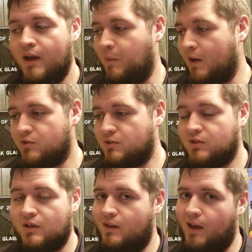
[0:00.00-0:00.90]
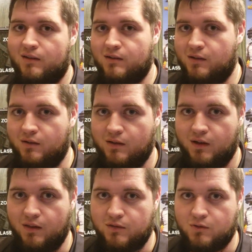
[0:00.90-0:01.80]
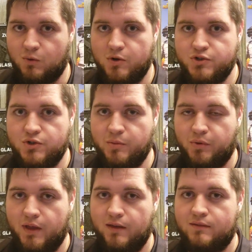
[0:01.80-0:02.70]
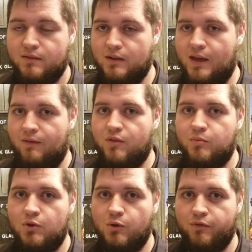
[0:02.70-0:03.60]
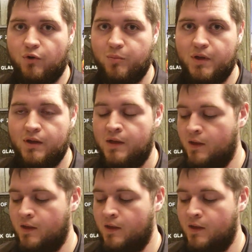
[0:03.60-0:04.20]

I'm actually just going to take it to uh, the storage unit place and have them do it for me